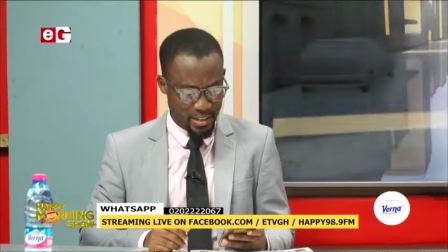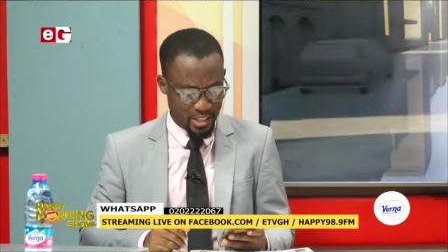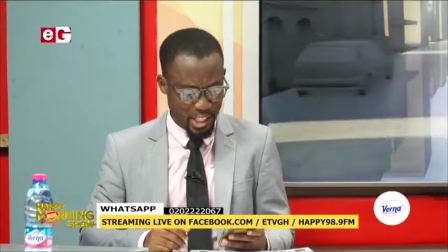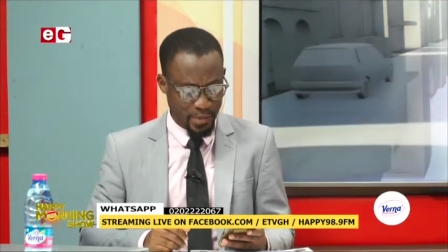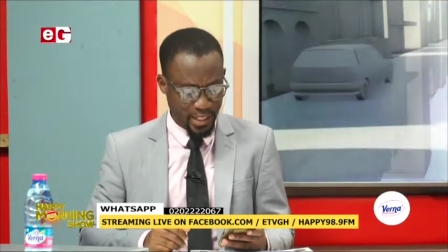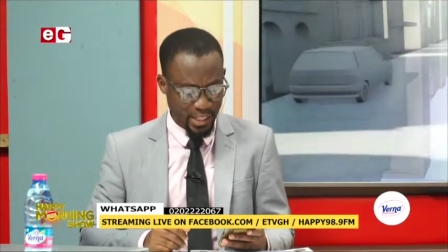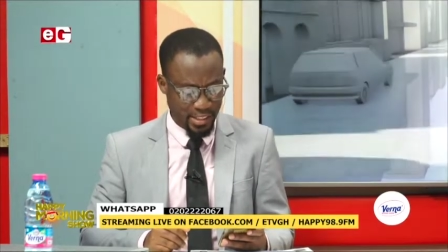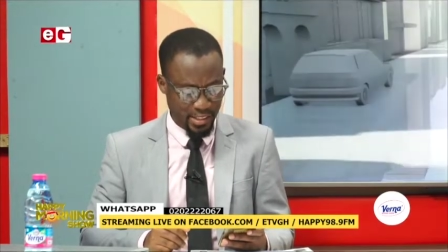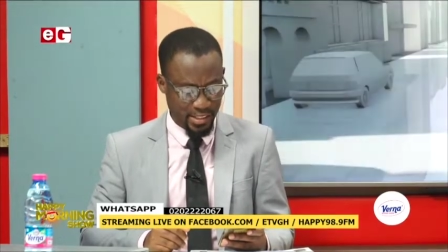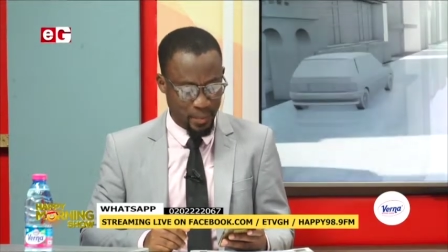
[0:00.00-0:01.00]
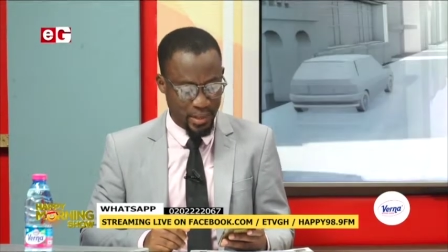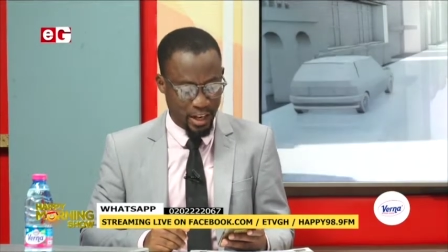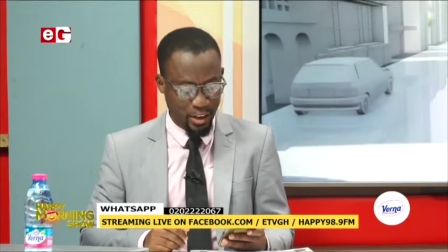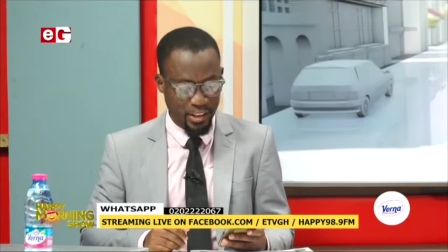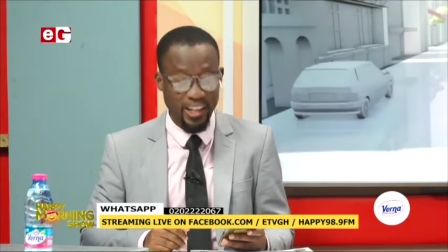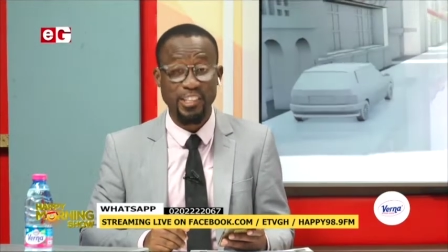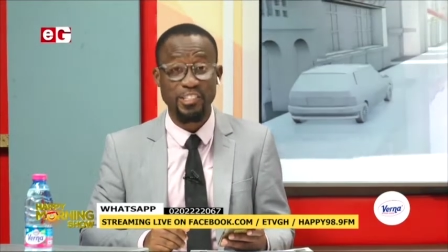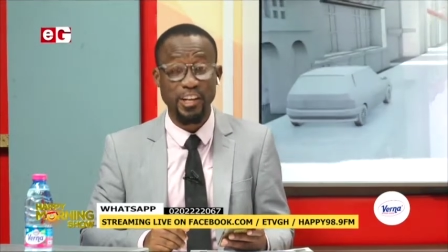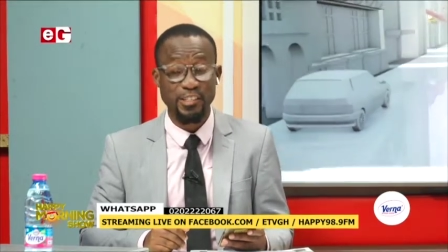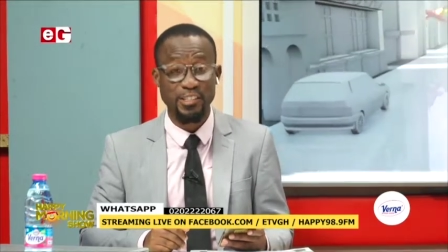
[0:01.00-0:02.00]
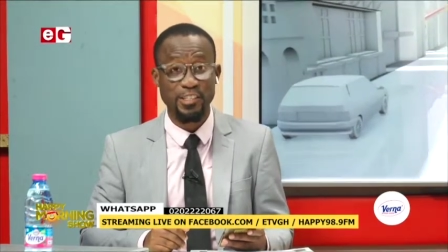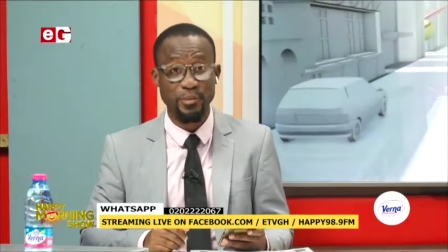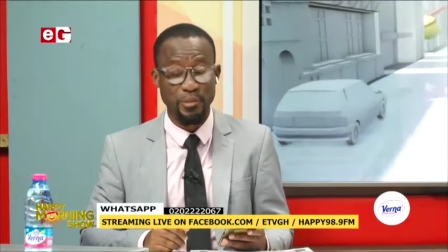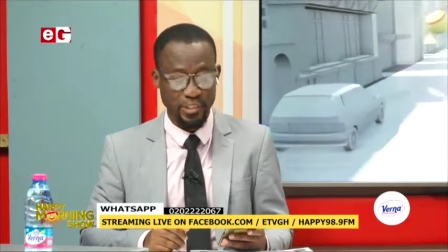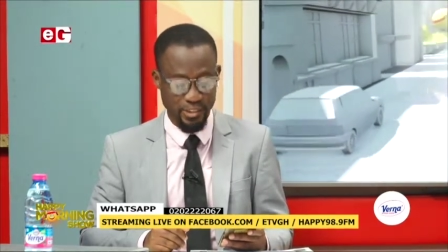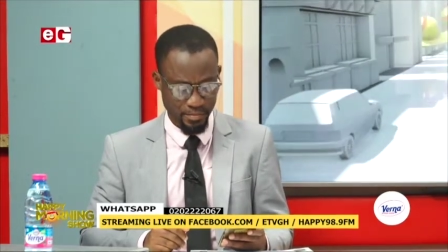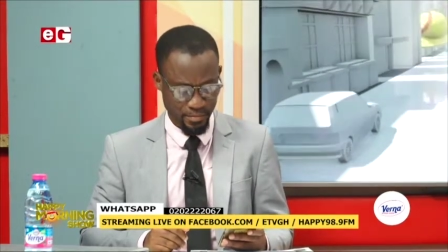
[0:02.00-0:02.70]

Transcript: Speakers Seminar Lecture Series